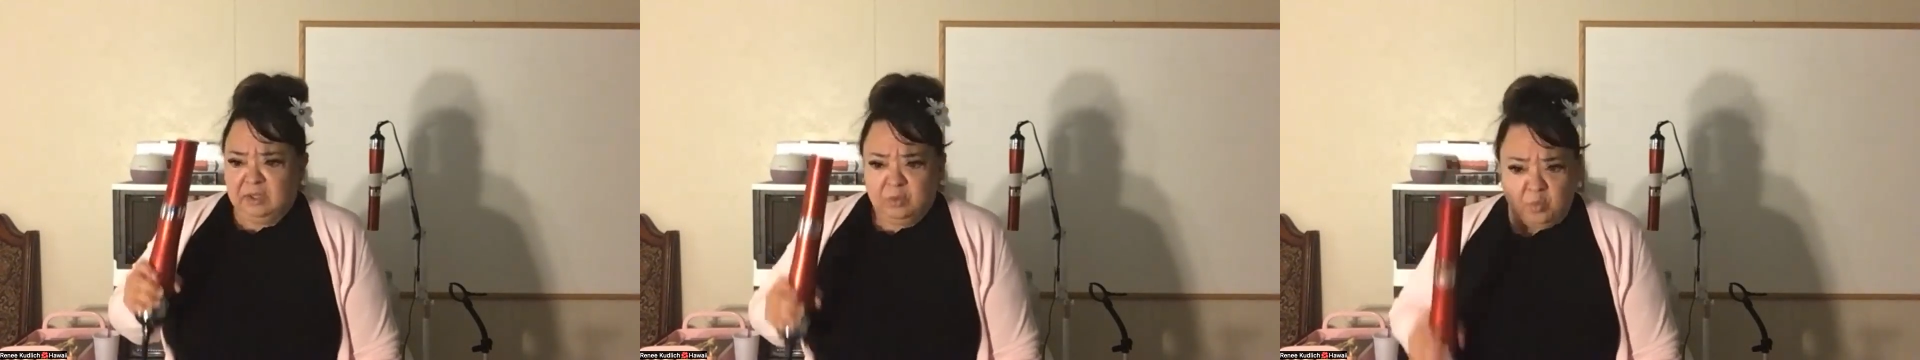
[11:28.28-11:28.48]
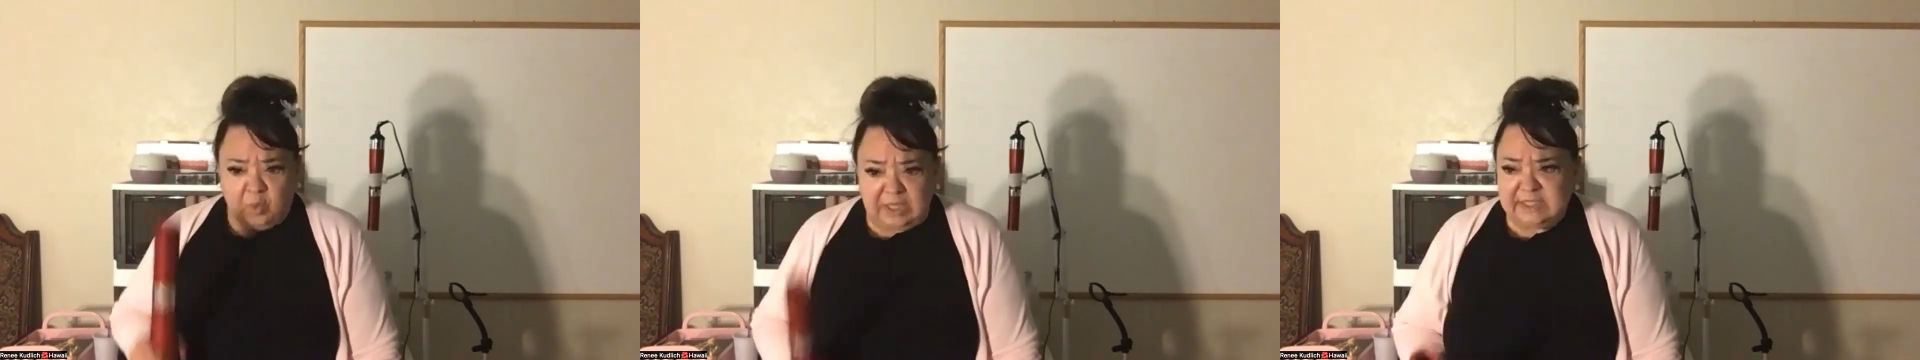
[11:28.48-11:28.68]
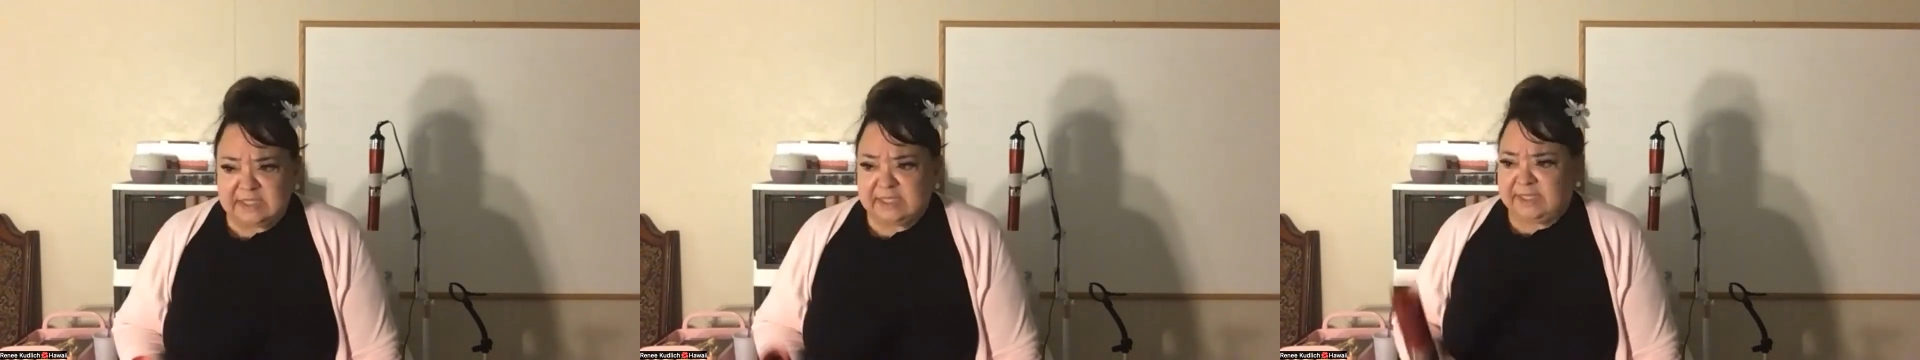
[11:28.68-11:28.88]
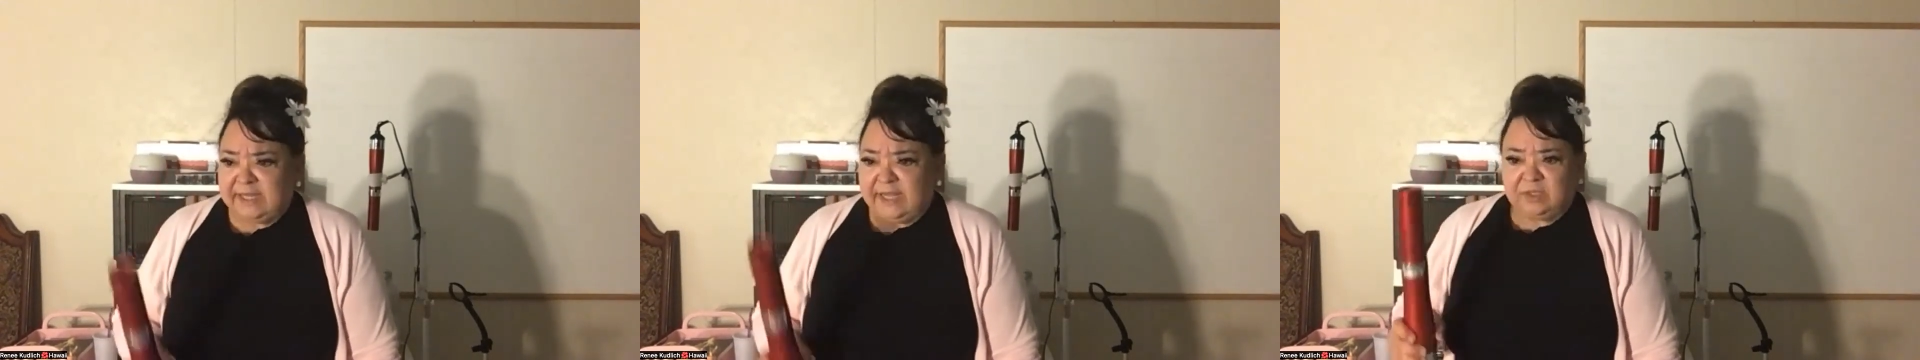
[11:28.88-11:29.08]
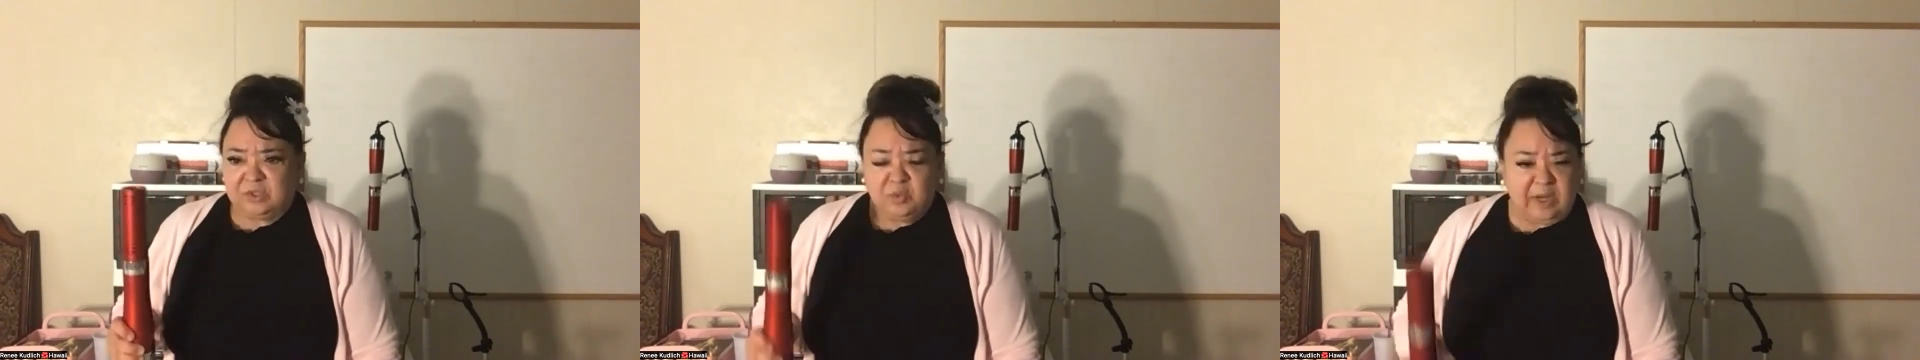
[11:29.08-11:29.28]
once a
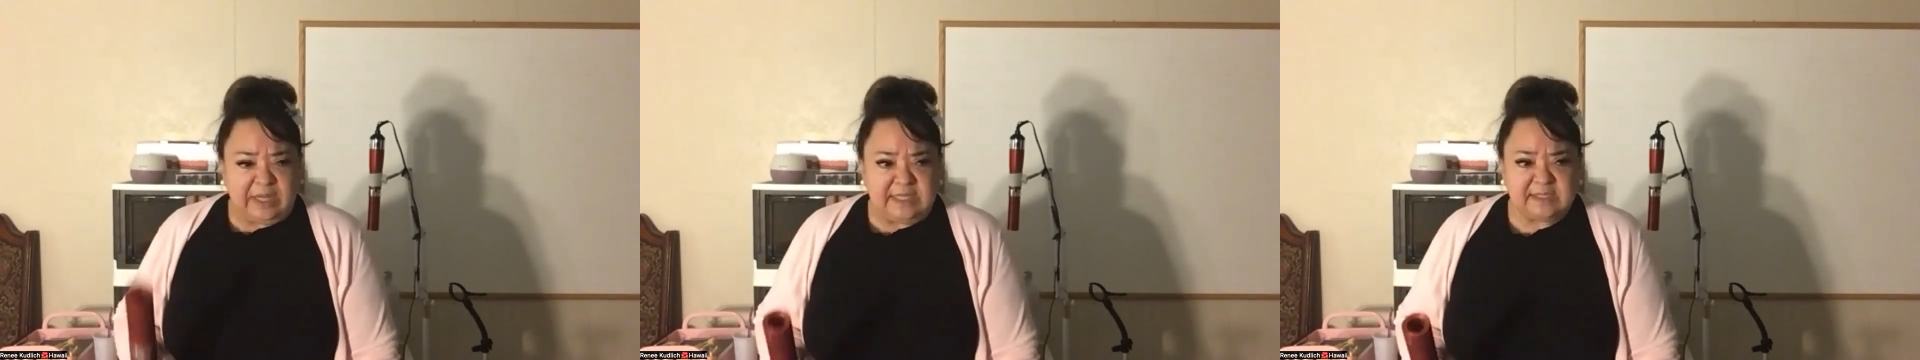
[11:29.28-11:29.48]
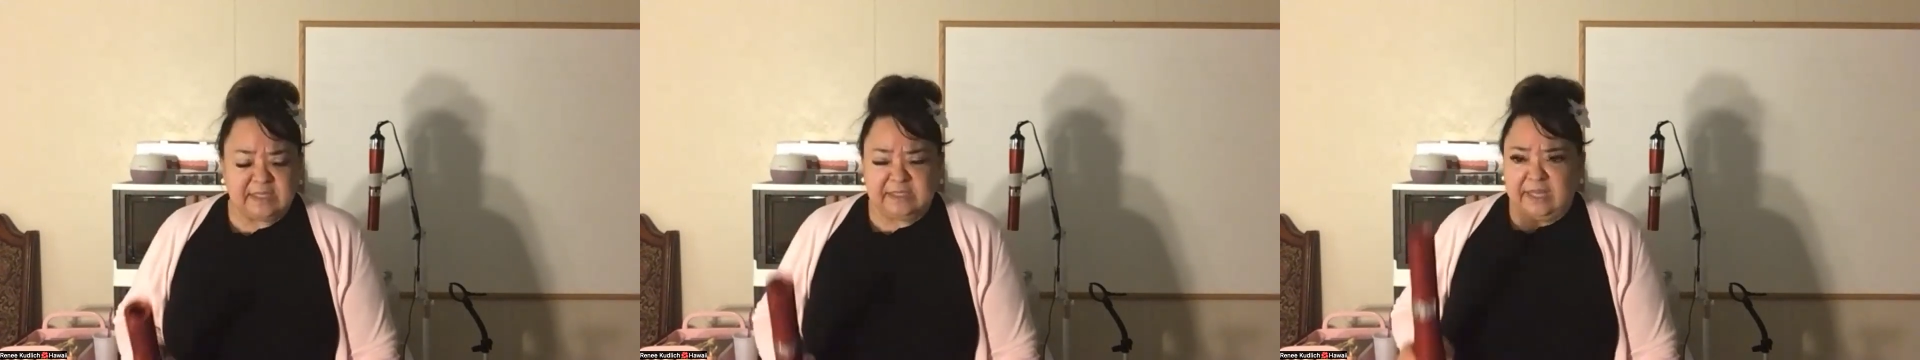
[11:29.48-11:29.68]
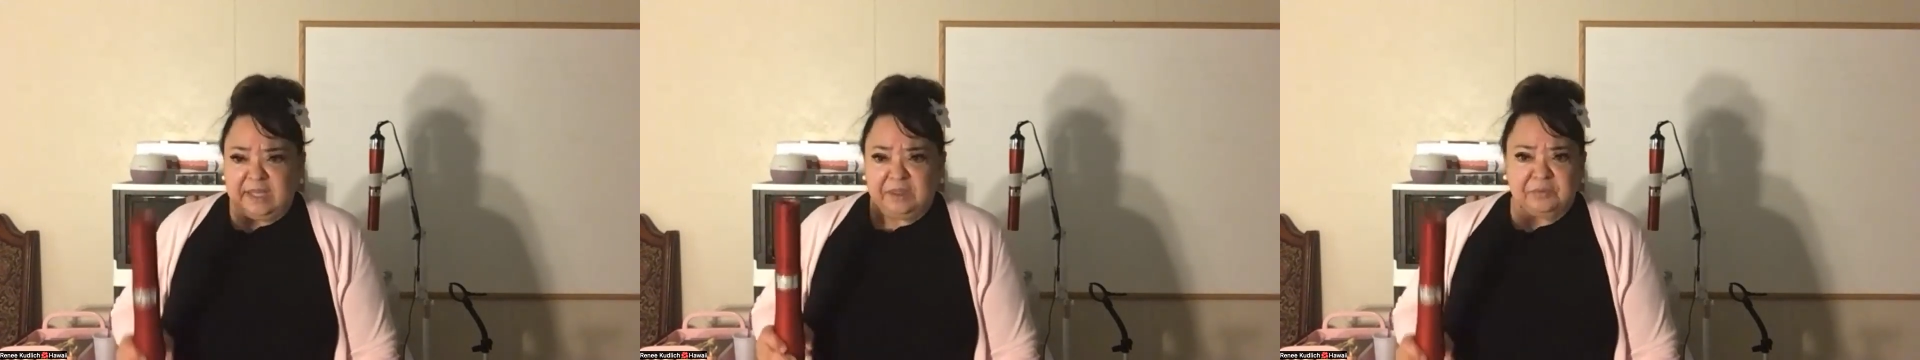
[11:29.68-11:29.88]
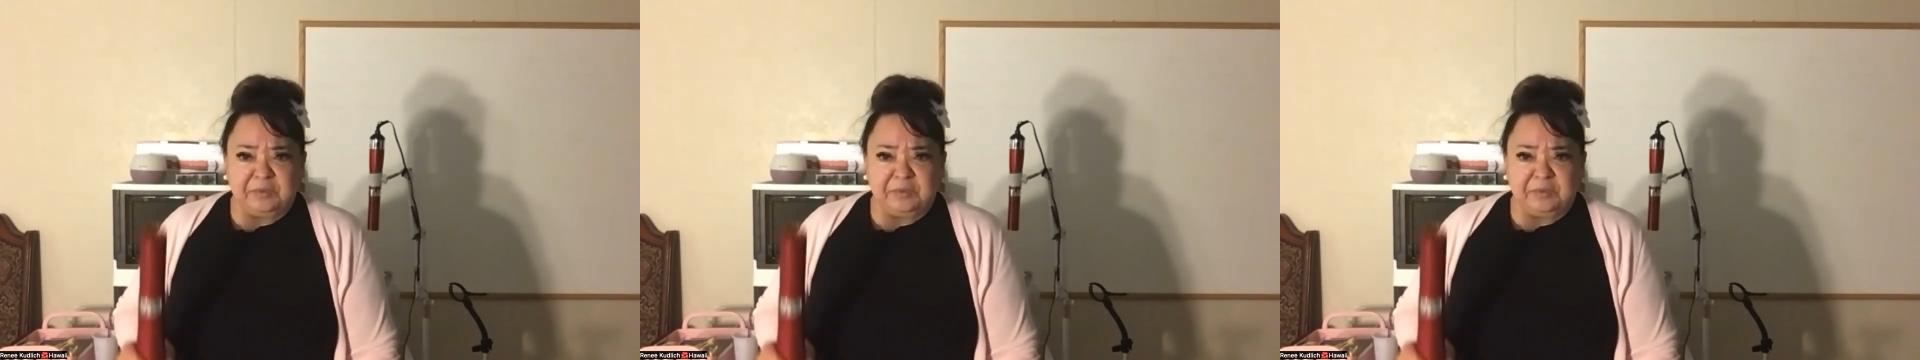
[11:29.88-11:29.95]
day, twice a day,